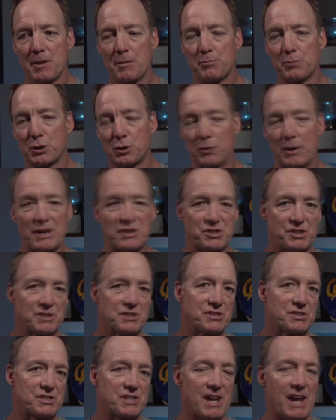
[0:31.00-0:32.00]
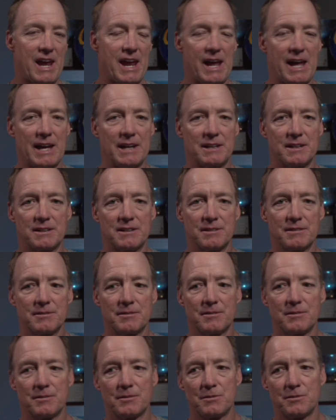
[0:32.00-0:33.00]
progressions and
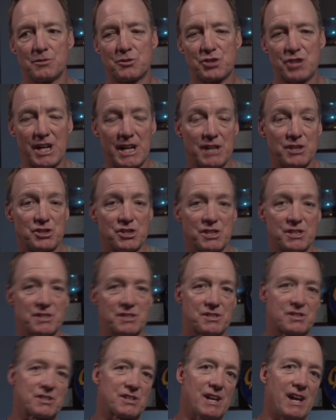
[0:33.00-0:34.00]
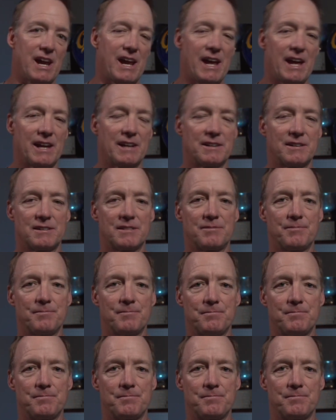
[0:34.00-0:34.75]
changes and